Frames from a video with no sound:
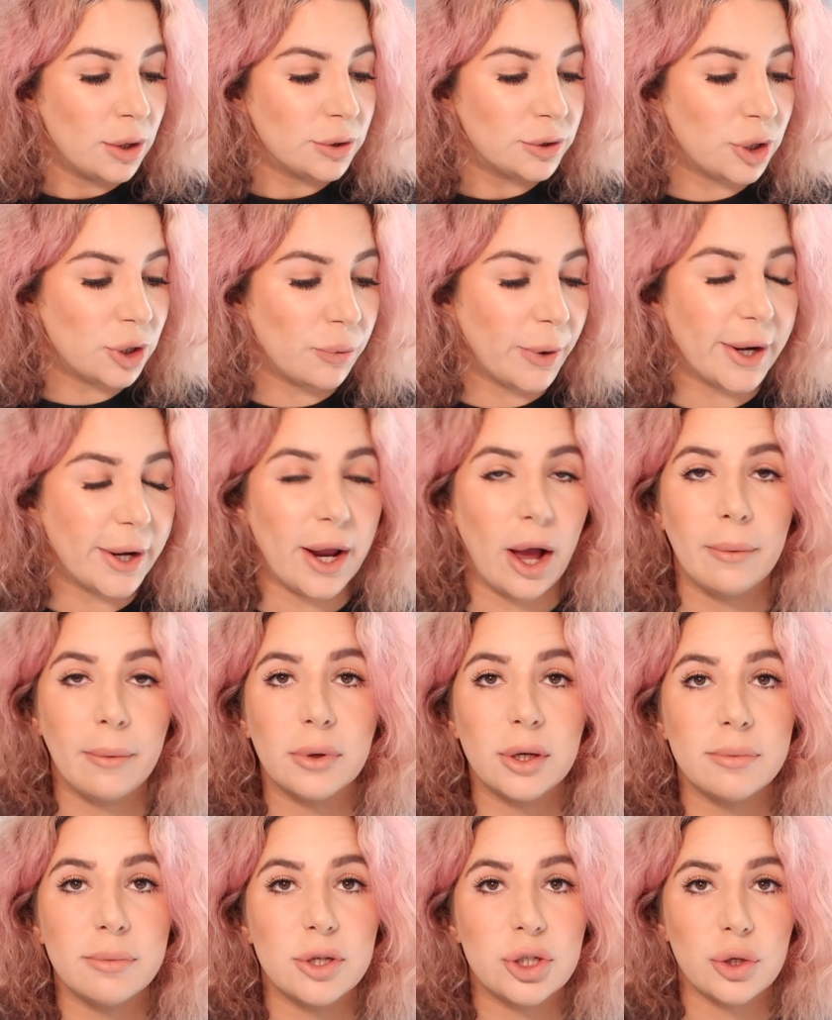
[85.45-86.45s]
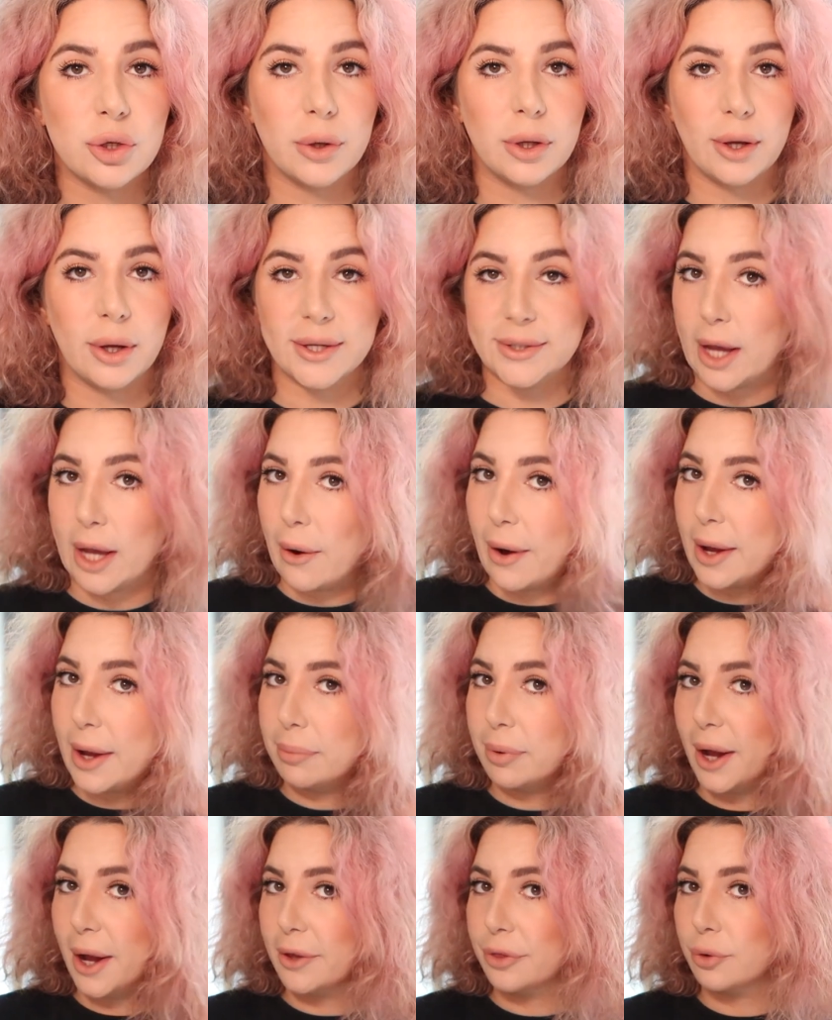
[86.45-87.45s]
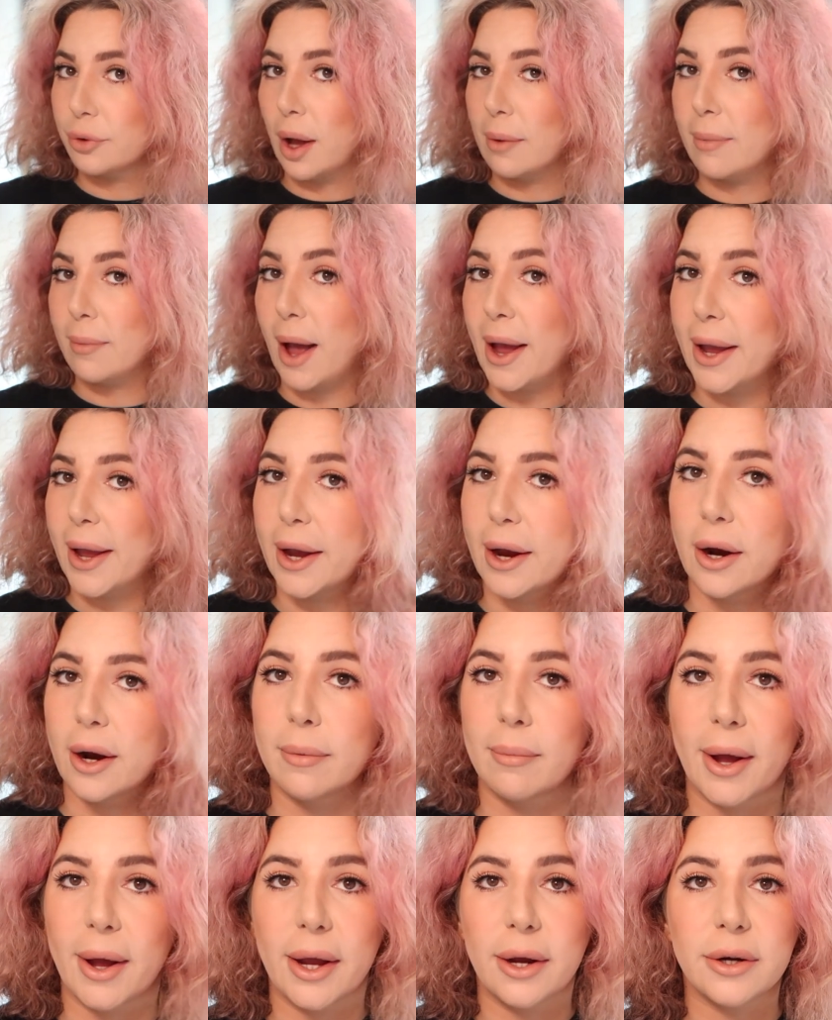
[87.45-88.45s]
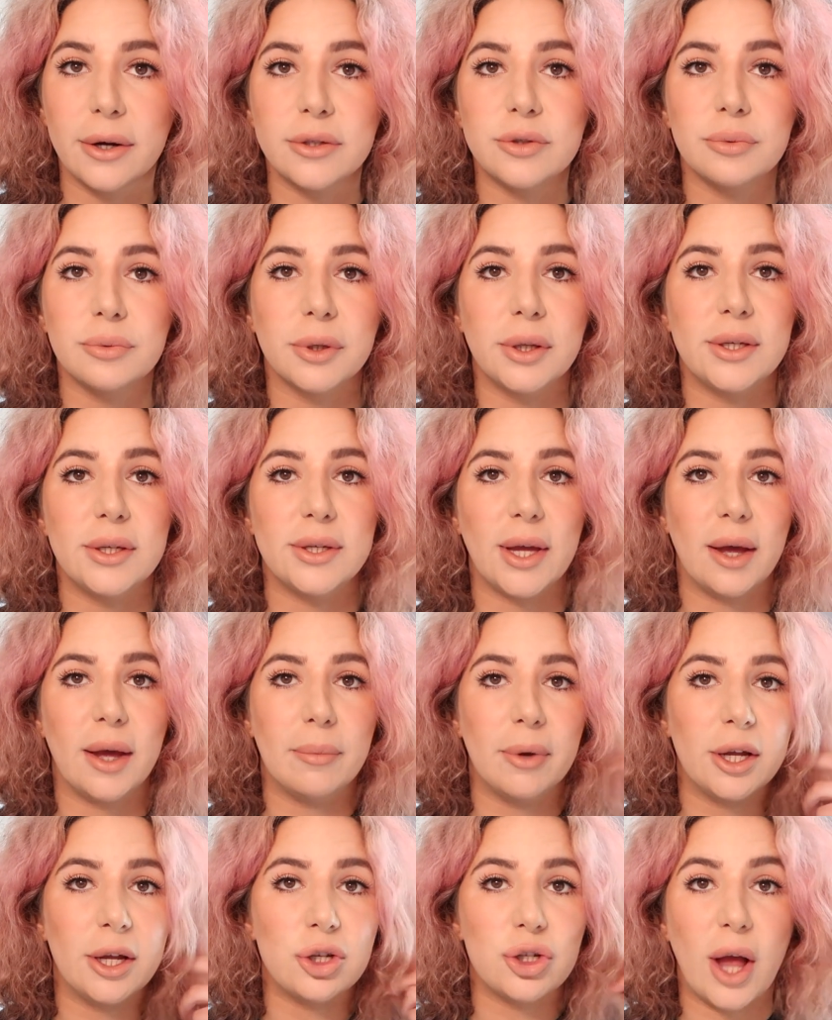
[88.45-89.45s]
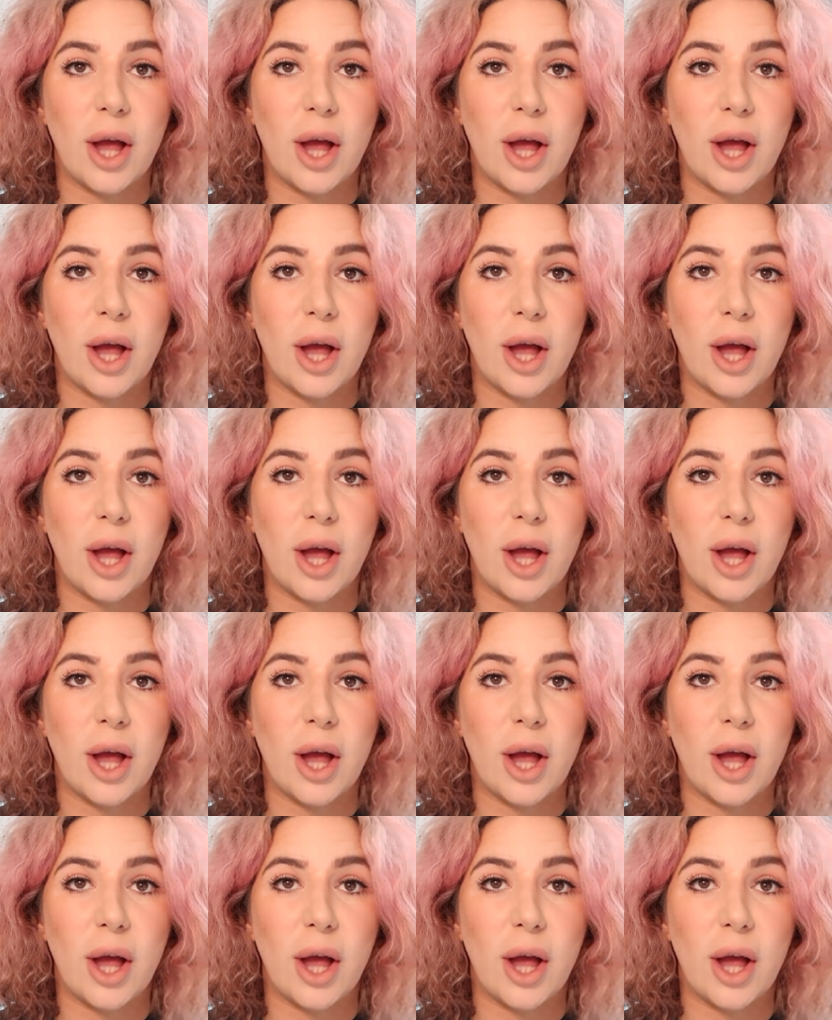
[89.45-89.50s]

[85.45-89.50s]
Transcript: So right now I'm gonna be showing you guys how I apply it throughout my hair. My hair is really damaged.